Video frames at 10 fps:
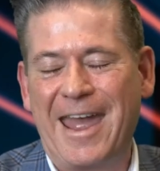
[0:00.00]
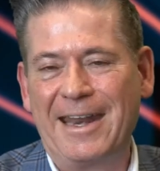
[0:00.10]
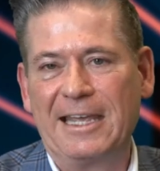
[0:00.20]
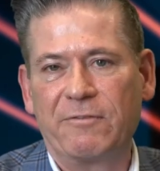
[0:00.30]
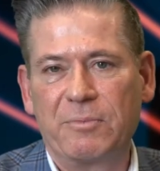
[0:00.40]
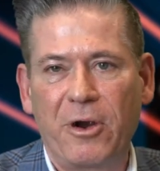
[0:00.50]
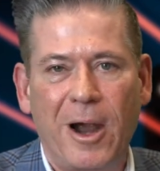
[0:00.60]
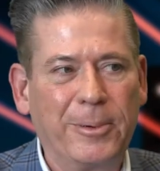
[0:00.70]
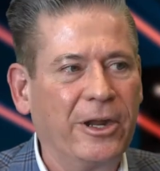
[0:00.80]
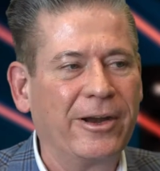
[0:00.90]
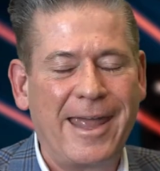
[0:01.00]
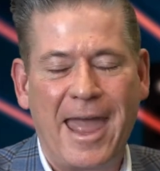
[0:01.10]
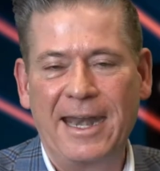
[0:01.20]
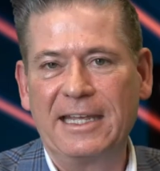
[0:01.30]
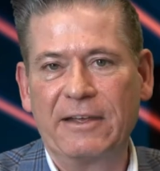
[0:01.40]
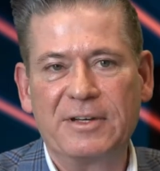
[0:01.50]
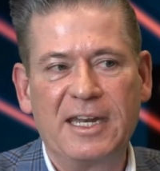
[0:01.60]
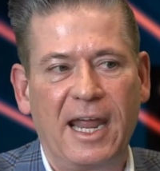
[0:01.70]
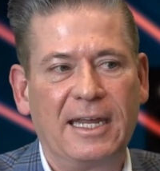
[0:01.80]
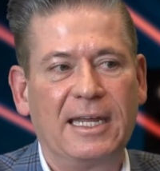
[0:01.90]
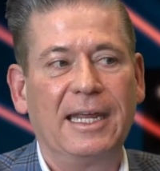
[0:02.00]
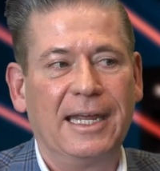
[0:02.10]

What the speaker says: any given property on any given day